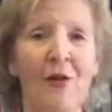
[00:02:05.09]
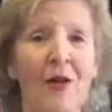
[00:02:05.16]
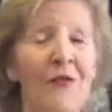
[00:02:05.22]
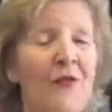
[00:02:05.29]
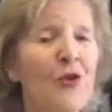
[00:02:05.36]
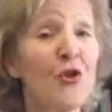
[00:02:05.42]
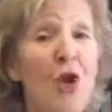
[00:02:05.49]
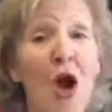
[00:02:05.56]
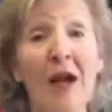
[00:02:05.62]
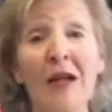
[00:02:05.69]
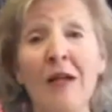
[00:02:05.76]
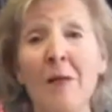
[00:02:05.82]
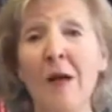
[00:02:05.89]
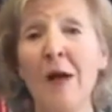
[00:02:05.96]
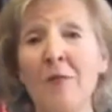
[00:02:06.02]
If you're
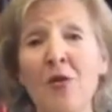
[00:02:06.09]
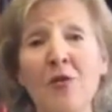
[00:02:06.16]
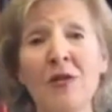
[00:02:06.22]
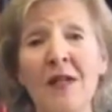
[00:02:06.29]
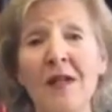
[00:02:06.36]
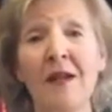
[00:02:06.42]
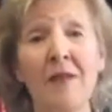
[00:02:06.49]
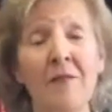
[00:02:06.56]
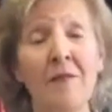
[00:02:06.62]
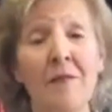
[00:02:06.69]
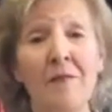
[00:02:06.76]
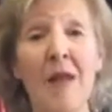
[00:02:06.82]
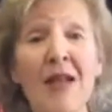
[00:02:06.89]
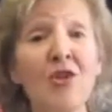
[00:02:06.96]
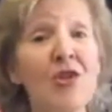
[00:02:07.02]
talking about music,
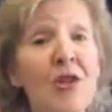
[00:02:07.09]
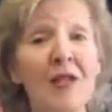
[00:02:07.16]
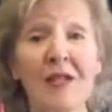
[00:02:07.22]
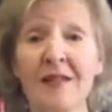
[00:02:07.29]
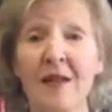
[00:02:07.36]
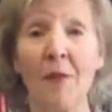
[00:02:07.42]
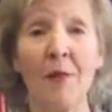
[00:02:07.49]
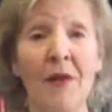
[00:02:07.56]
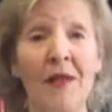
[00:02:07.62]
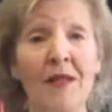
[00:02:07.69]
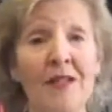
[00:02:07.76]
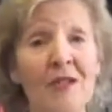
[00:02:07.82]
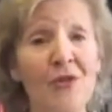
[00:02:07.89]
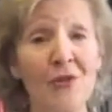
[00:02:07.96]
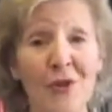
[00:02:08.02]
mention to somebody,
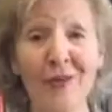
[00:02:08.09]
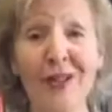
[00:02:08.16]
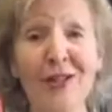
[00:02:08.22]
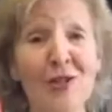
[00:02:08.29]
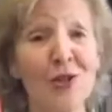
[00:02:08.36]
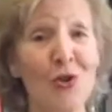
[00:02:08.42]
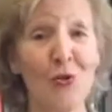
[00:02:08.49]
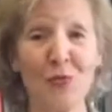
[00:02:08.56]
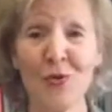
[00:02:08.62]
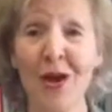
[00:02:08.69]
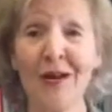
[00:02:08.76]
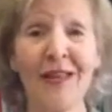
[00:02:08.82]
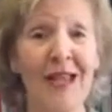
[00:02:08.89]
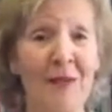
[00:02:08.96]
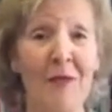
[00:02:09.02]
did you know that Snoop
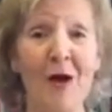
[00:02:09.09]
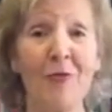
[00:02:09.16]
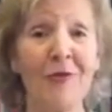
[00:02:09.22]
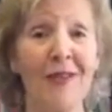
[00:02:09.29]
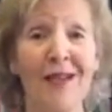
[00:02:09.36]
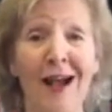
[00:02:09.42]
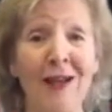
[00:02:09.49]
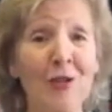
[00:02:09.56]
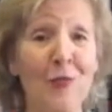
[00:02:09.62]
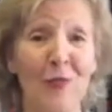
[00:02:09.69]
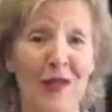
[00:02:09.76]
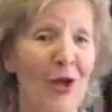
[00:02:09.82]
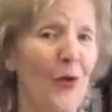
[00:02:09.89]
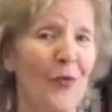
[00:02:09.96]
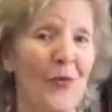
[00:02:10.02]
Dogg came out with a
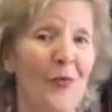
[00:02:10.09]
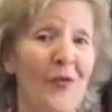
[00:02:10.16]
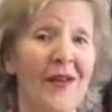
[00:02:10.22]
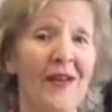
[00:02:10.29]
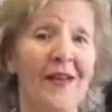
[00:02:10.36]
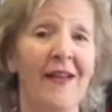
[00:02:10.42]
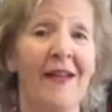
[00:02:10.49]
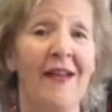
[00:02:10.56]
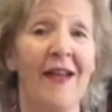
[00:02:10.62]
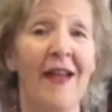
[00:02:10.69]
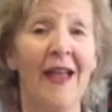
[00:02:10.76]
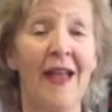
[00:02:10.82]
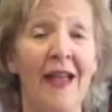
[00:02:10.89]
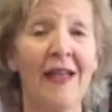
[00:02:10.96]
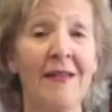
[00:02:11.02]
gospel album?
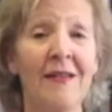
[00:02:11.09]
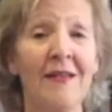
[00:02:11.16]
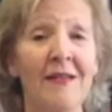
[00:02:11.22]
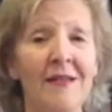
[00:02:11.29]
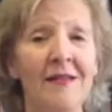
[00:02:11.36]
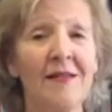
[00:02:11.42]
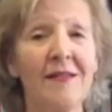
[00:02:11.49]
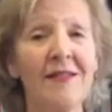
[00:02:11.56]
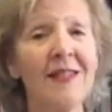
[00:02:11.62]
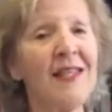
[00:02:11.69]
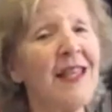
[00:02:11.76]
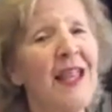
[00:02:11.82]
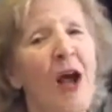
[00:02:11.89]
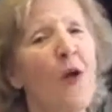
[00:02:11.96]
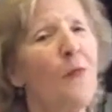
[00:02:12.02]
And
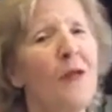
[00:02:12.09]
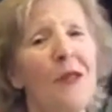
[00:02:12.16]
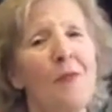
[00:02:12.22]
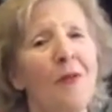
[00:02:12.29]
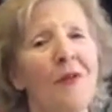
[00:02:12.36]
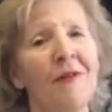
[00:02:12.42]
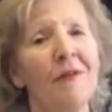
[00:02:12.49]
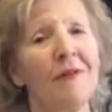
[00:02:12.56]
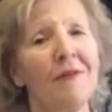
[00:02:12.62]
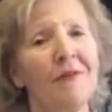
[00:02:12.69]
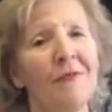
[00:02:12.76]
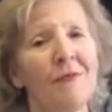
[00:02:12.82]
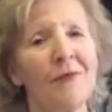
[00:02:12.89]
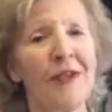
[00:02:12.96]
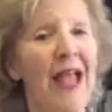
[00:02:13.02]
see how people
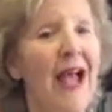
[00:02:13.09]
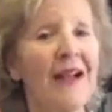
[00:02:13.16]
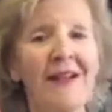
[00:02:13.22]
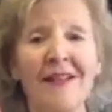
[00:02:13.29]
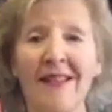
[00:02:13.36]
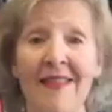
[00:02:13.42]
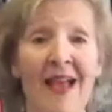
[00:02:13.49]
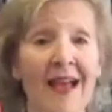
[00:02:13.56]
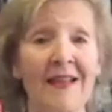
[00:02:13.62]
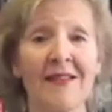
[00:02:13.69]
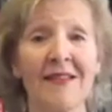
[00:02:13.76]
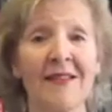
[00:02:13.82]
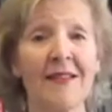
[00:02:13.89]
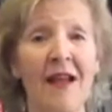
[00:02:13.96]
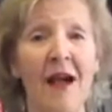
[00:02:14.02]
react to
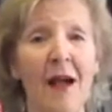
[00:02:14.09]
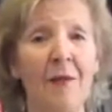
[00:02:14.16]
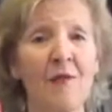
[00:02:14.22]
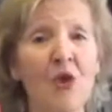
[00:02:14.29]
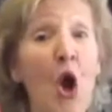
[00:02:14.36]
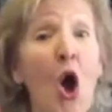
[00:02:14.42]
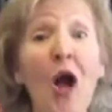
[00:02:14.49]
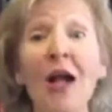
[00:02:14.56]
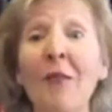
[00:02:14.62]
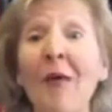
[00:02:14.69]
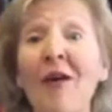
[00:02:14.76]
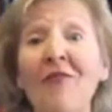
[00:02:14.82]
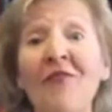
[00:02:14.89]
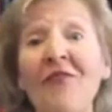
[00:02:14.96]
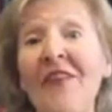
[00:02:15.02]
that. Um, talk
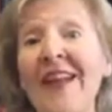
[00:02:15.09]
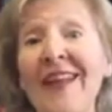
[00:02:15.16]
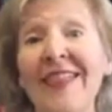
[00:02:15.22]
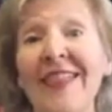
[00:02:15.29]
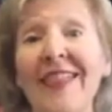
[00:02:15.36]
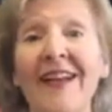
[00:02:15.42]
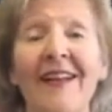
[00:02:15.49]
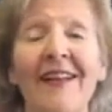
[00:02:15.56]
about faith.